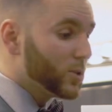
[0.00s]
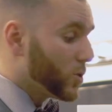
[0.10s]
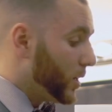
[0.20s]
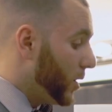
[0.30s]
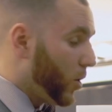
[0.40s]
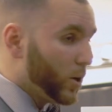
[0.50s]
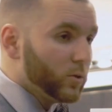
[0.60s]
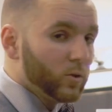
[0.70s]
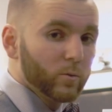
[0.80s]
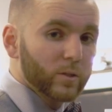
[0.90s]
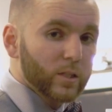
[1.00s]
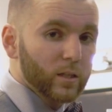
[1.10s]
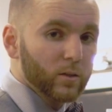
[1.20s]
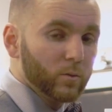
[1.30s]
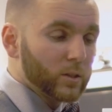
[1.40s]
So then all you do with
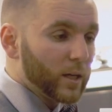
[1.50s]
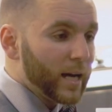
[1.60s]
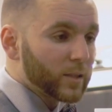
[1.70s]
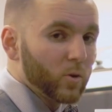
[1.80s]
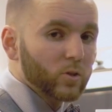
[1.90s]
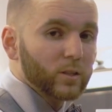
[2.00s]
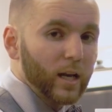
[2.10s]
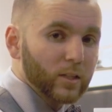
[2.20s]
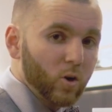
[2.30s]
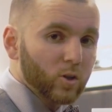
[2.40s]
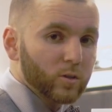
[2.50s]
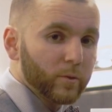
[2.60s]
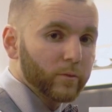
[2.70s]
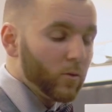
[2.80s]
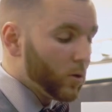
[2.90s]
your X motion that I taught you
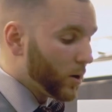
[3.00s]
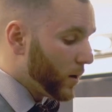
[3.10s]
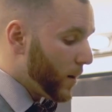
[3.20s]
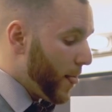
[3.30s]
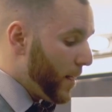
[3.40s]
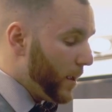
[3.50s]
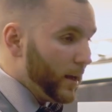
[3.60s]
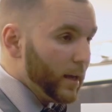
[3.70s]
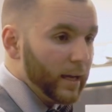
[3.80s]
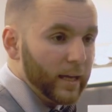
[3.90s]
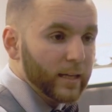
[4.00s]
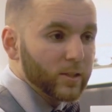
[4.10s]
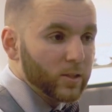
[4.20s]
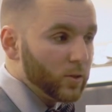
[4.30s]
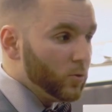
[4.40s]
before
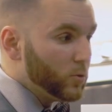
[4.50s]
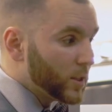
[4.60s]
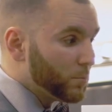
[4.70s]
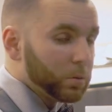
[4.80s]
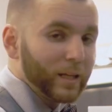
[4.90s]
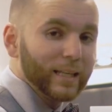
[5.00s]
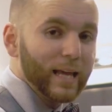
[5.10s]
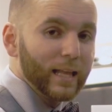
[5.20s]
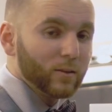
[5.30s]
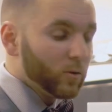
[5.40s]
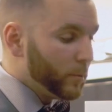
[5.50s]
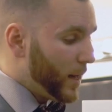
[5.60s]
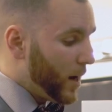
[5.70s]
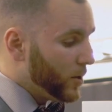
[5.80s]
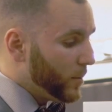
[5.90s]
is you just blend that a little
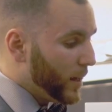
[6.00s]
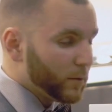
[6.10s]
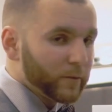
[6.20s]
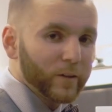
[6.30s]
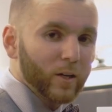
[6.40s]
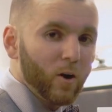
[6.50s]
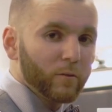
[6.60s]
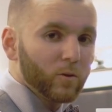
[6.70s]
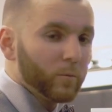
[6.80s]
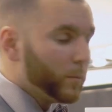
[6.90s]
bit out. You may have to flick off a little